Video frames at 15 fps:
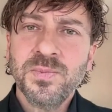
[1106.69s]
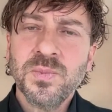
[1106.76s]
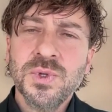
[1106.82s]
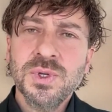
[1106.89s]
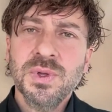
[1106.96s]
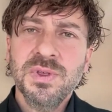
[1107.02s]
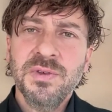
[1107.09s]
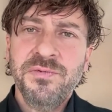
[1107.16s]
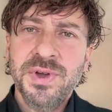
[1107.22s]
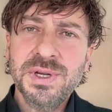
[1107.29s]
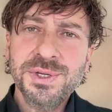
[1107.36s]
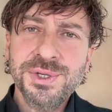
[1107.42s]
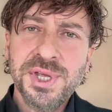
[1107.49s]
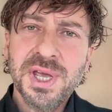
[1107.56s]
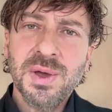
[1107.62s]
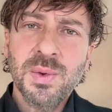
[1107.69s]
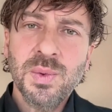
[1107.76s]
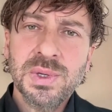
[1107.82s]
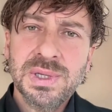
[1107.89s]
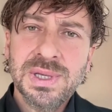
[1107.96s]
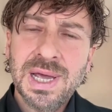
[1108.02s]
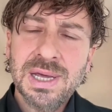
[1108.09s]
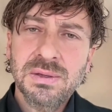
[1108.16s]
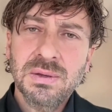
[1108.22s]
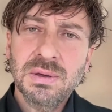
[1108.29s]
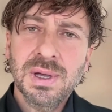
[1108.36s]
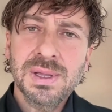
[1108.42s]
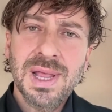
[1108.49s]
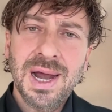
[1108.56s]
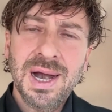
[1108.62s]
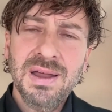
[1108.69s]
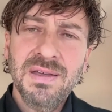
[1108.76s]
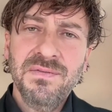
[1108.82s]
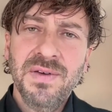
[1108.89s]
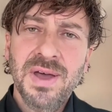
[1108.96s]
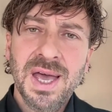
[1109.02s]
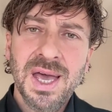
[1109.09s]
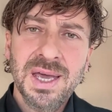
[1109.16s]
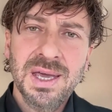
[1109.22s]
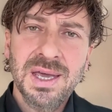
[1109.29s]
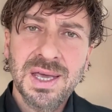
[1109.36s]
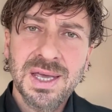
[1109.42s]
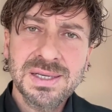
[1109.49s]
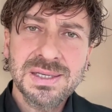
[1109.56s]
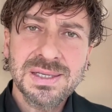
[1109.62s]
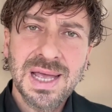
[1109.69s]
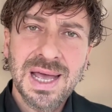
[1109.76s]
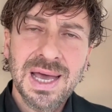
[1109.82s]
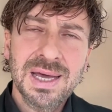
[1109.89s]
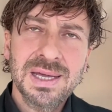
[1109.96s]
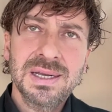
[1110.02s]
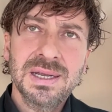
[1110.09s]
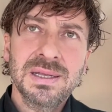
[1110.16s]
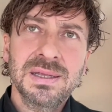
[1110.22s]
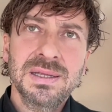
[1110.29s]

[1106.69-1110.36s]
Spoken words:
So the first thing I would like to clarify is that